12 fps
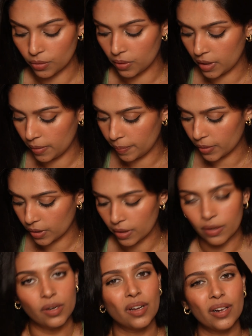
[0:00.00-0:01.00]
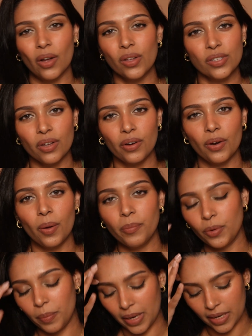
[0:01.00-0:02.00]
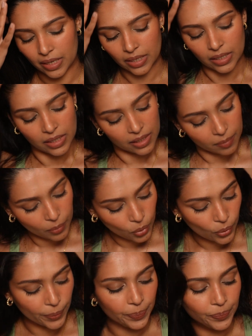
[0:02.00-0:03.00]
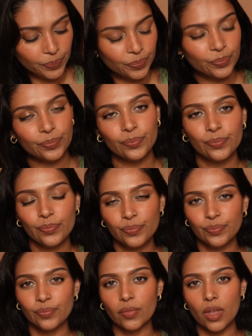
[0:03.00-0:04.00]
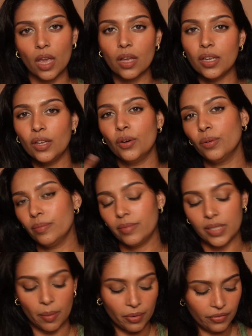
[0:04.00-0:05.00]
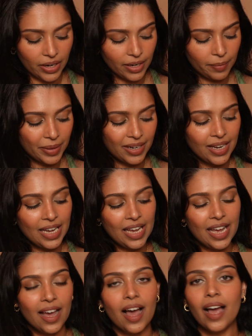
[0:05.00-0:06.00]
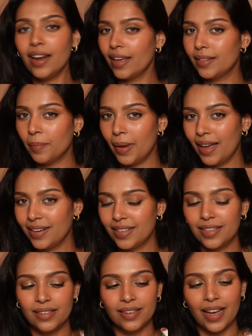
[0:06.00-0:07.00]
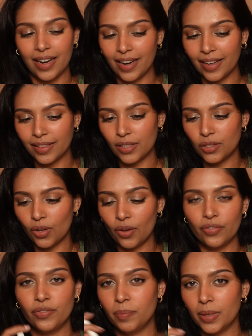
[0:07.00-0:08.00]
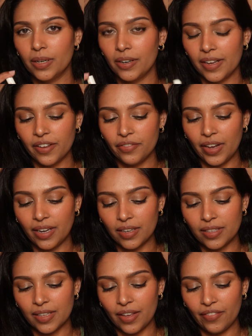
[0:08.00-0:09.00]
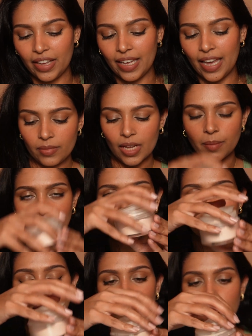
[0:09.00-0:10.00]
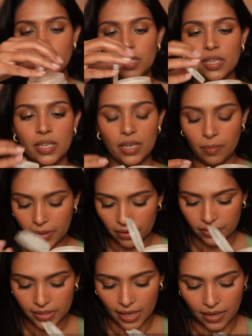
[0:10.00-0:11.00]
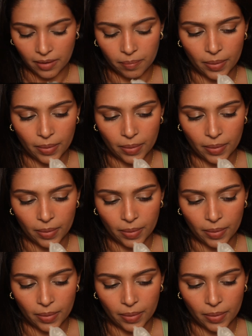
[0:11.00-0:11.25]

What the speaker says: totally put a gloss on top to make it a little more, you know, summer friendly, but I like the matte. I like the soft blurring effect it's giving. I'm just going to use a little bit of setting